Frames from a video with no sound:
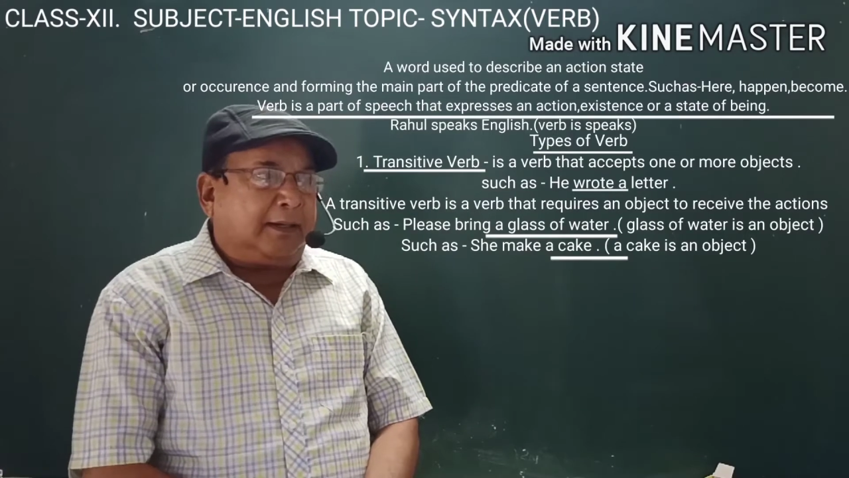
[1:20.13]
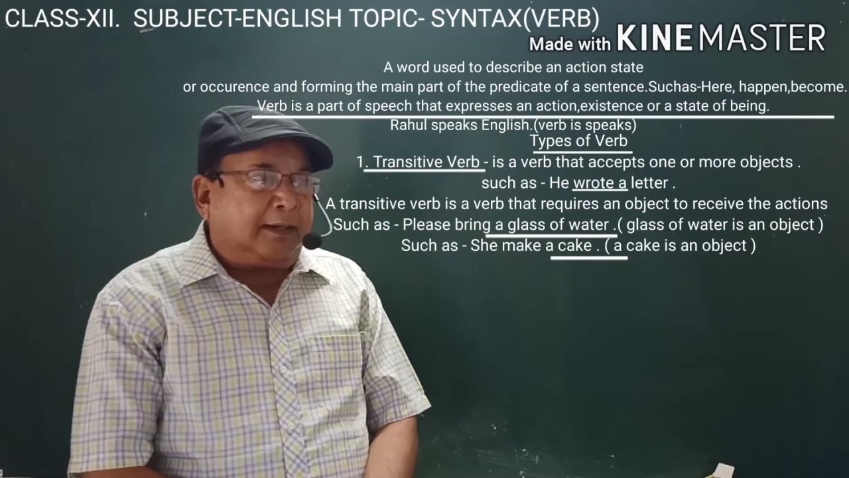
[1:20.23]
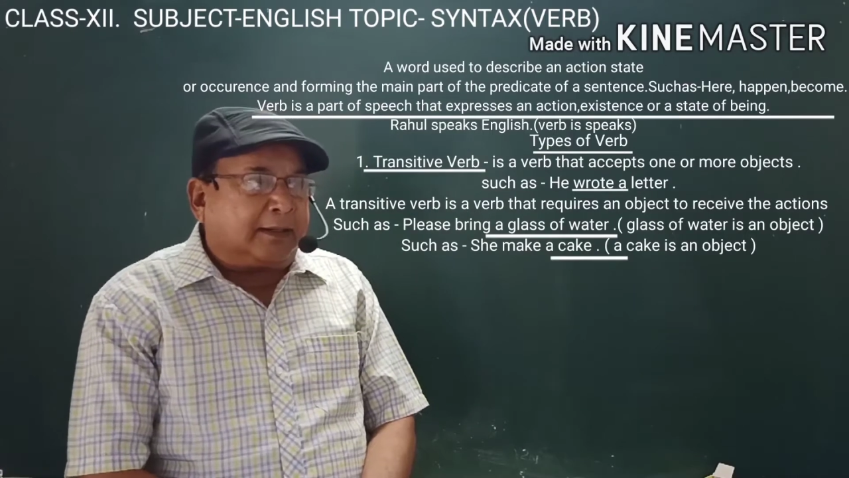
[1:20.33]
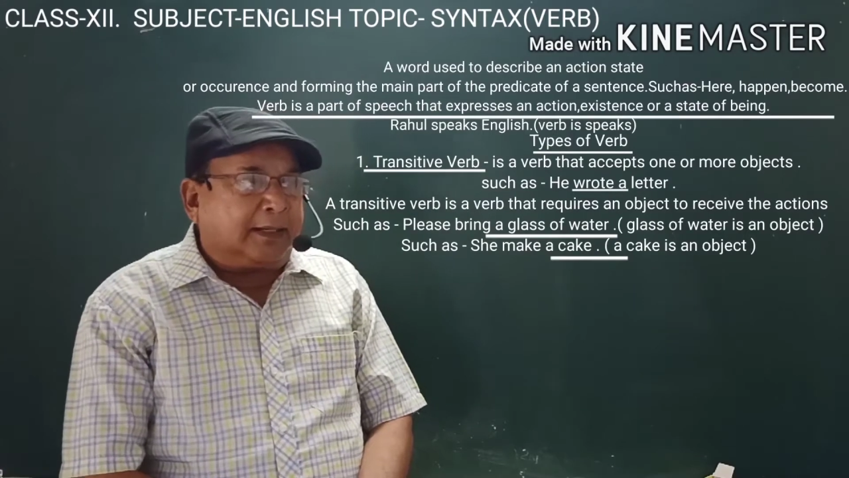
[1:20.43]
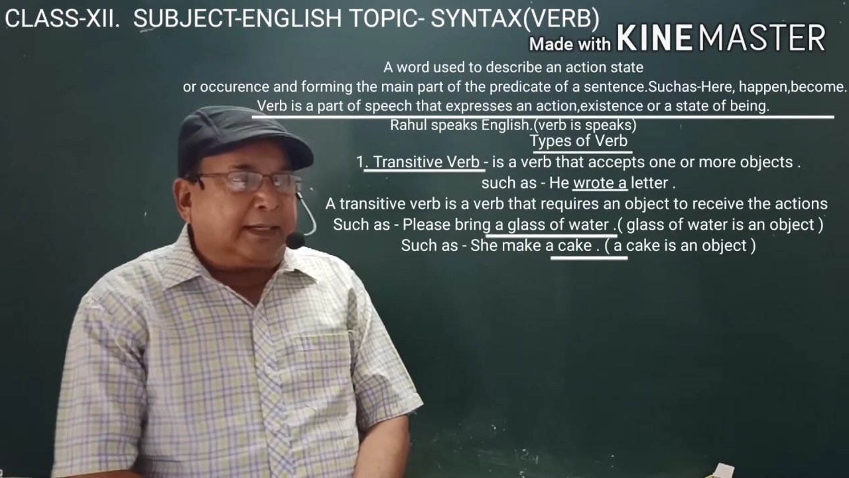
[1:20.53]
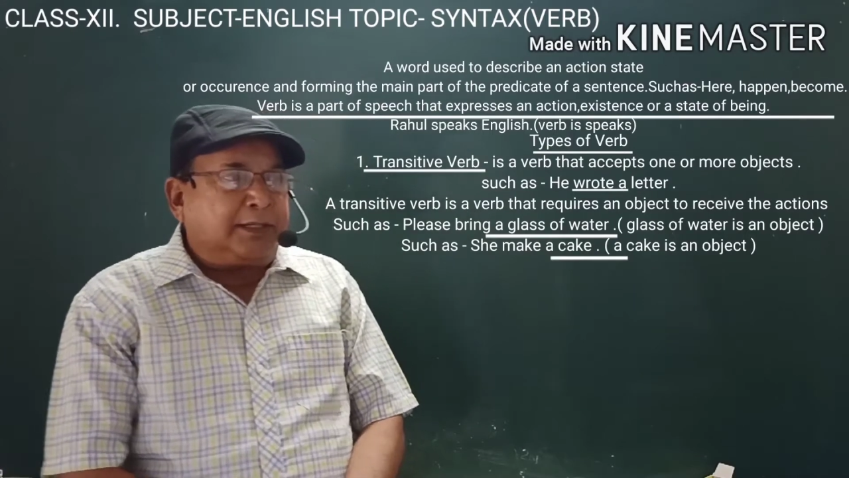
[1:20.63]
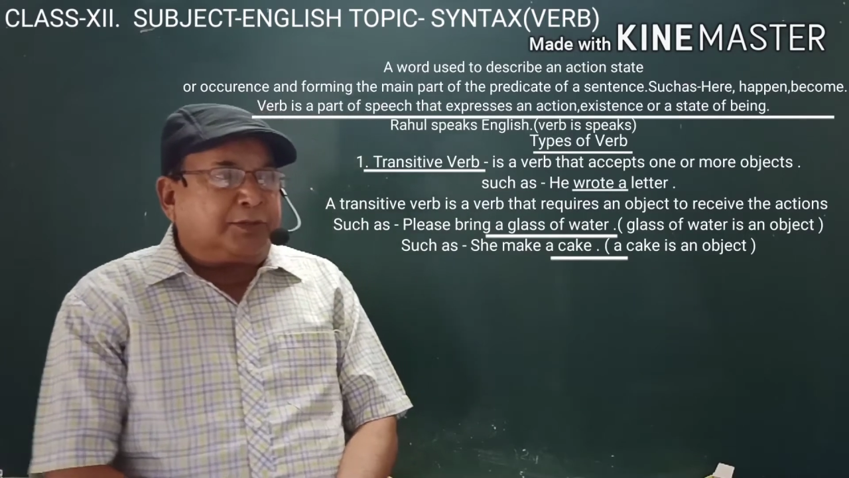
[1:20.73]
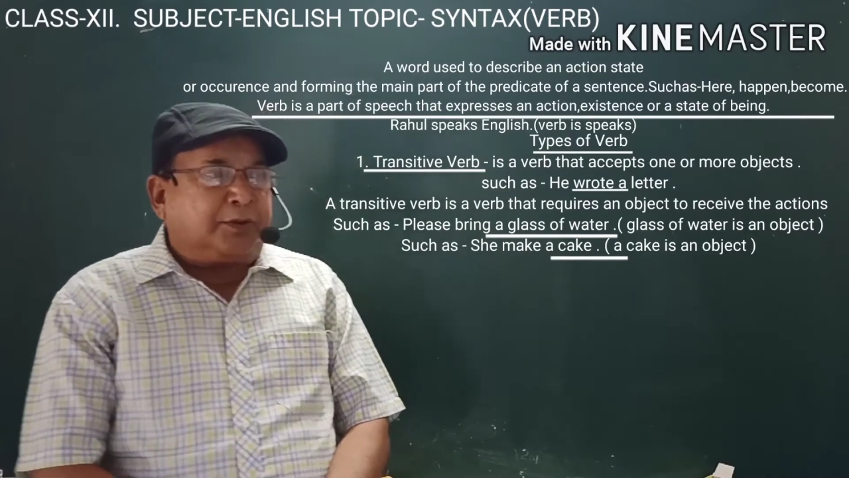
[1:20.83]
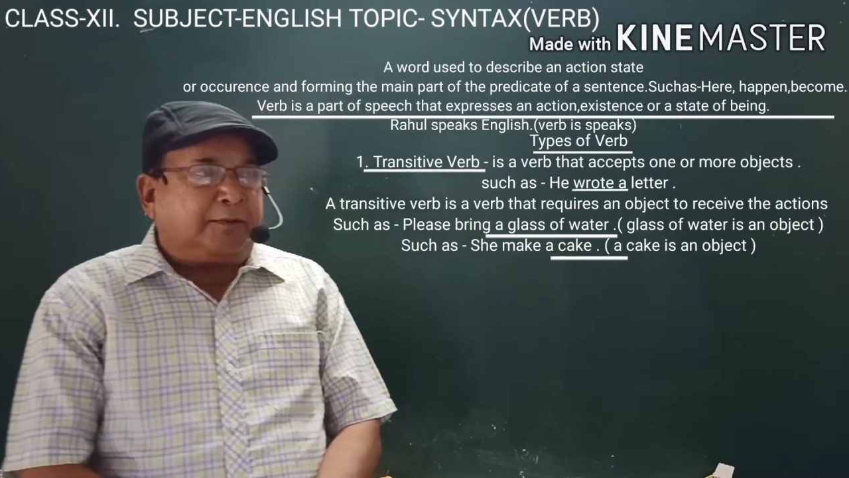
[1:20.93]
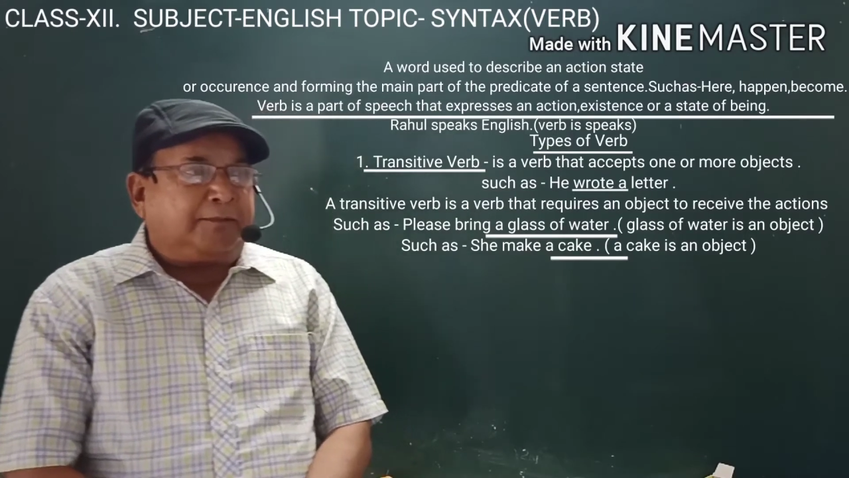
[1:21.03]
occurrence
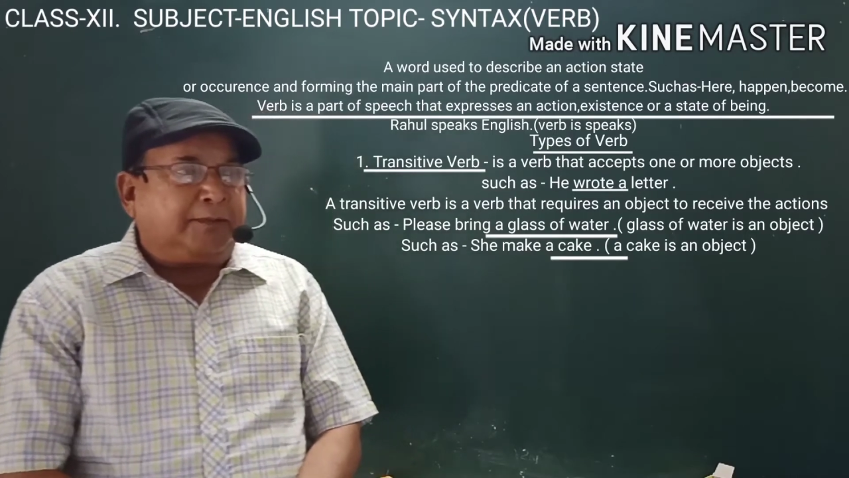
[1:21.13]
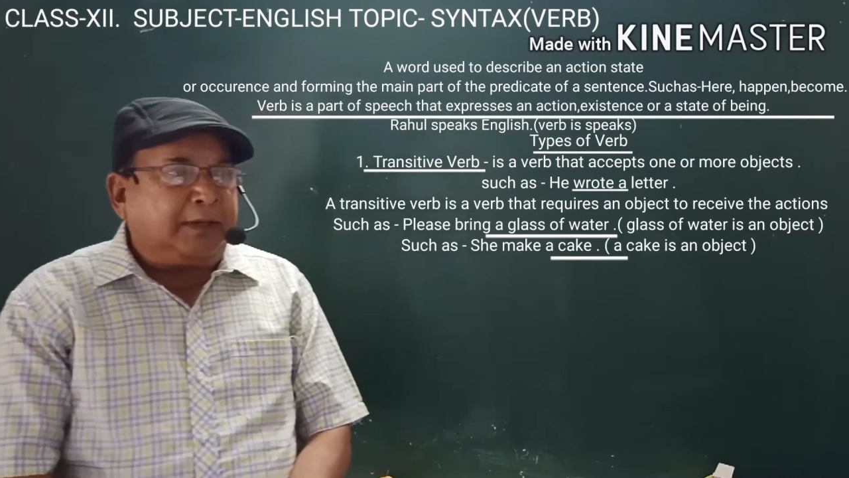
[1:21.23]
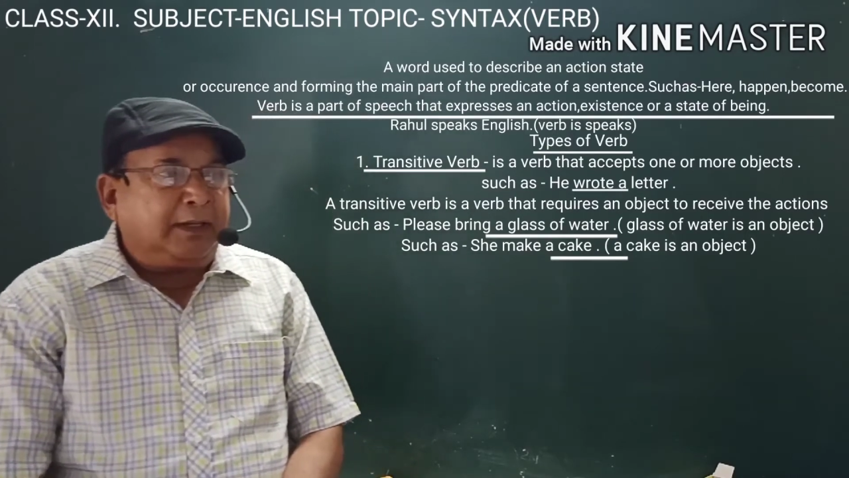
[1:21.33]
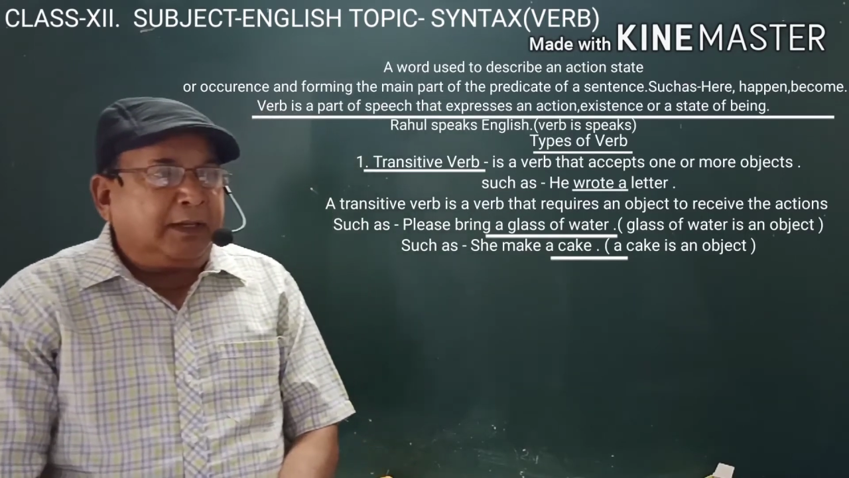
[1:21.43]
of